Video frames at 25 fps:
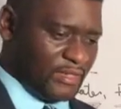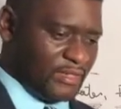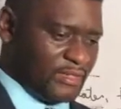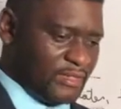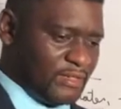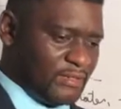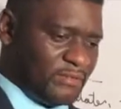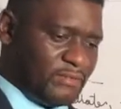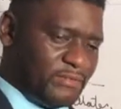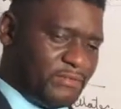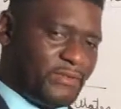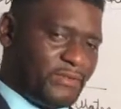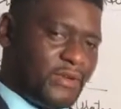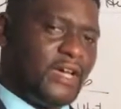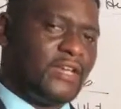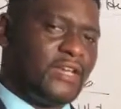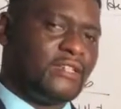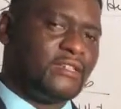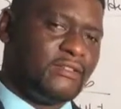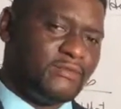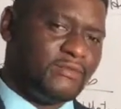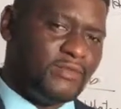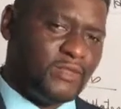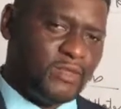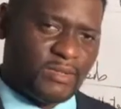the
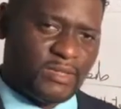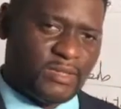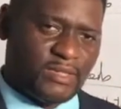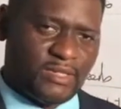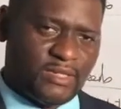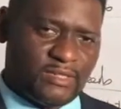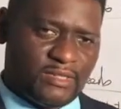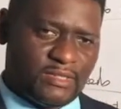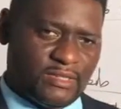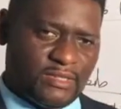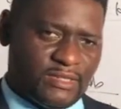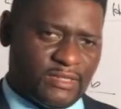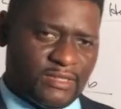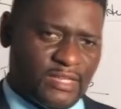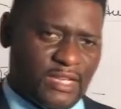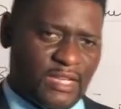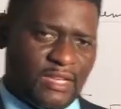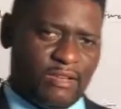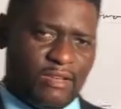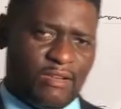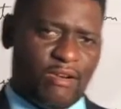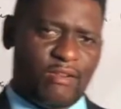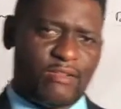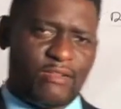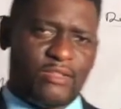father of humanistic
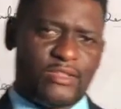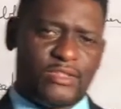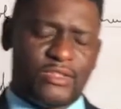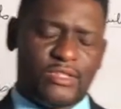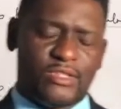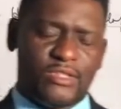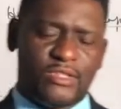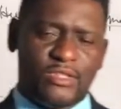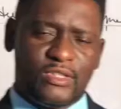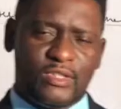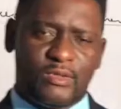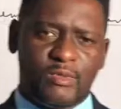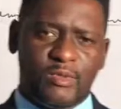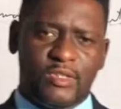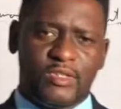psychologist,